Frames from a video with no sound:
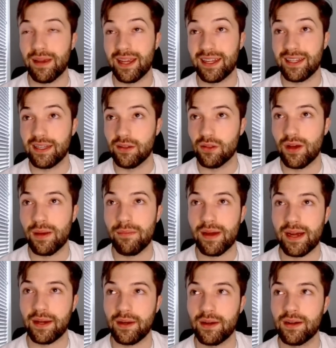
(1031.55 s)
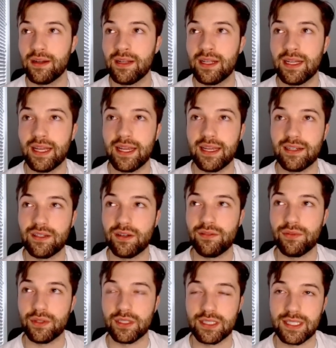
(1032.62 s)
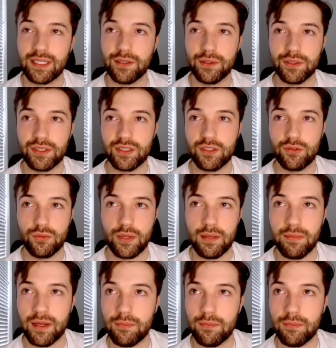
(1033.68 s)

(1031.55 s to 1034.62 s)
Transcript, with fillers: and need a linebacker. Anton for the Steelers is a dream.